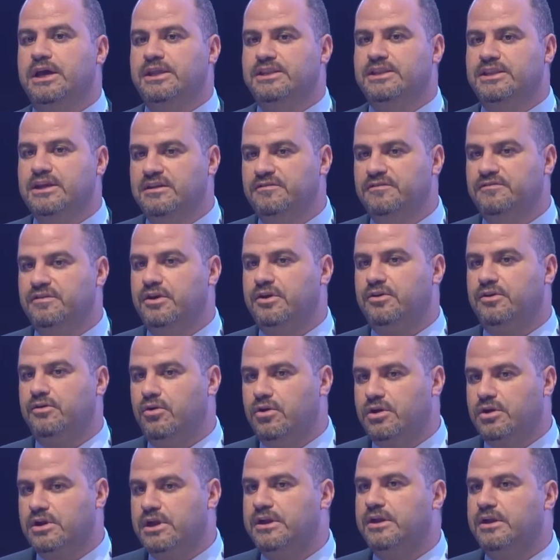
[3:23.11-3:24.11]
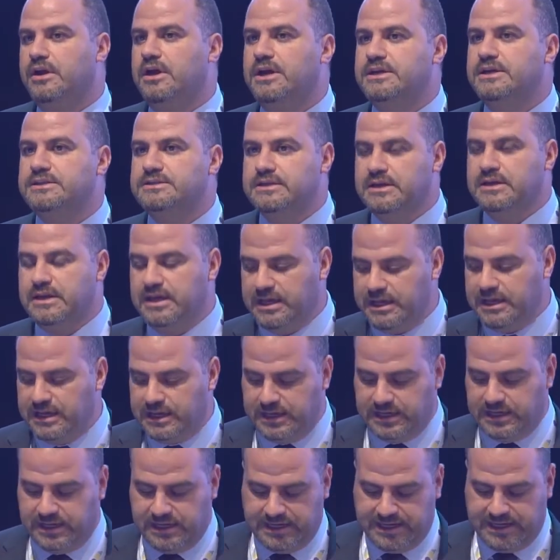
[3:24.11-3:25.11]
deliver, organize,
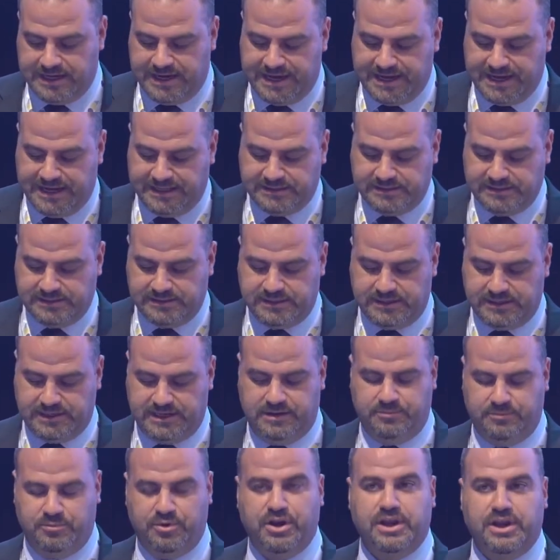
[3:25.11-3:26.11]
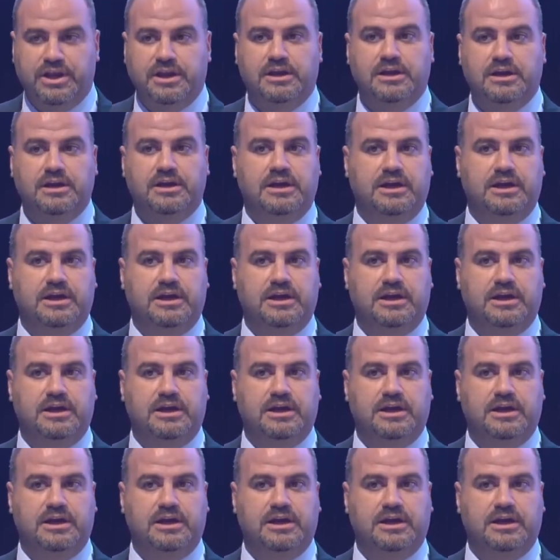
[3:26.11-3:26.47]
and bring